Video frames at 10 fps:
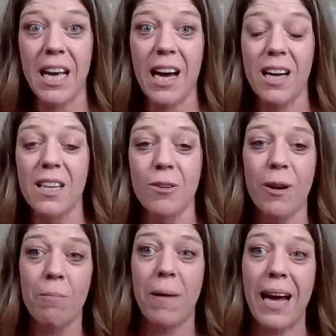Yeah,
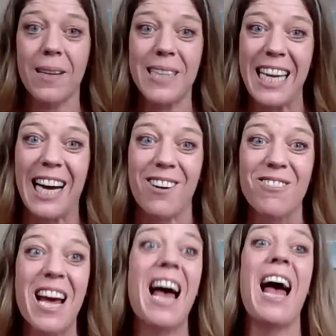you have bath
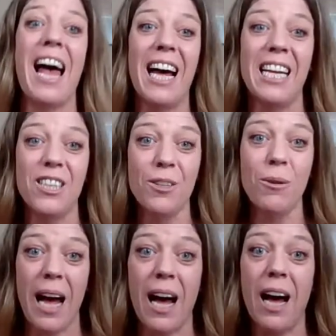now. And
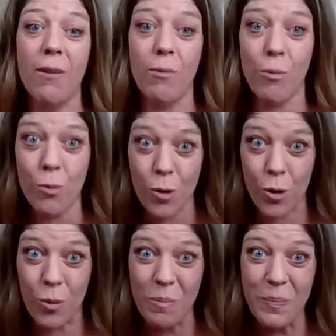you have
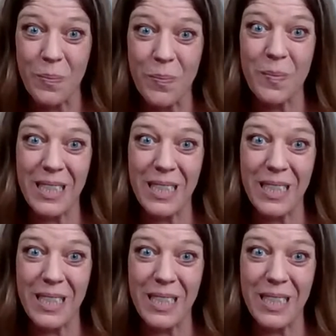room.